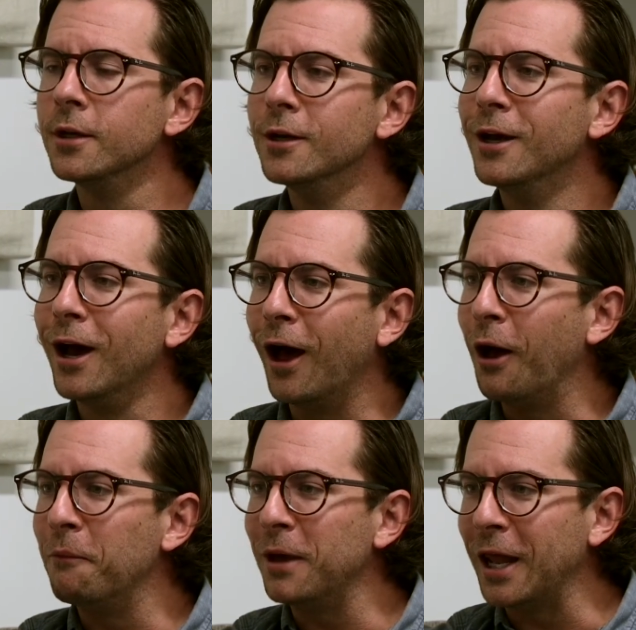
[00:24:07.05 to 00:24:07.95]

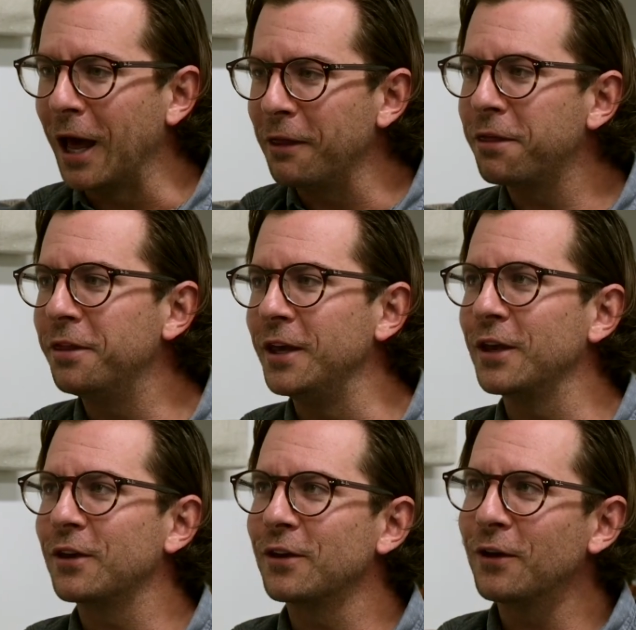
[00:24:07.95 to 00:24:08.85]
And I
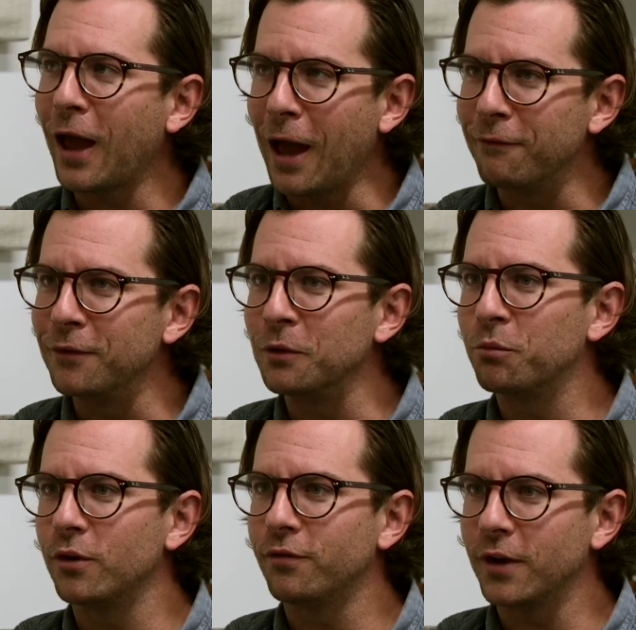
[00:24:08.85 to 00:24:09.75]
think having
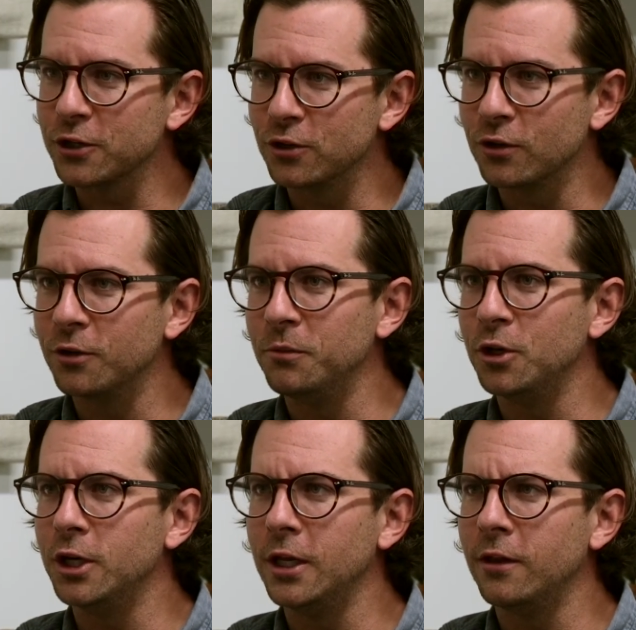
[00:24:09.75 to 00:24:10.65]
professional
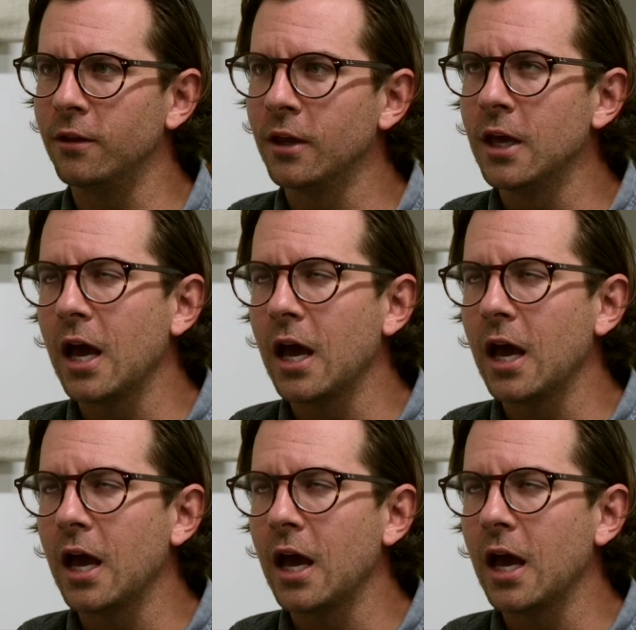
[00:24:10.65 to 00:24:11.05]
community,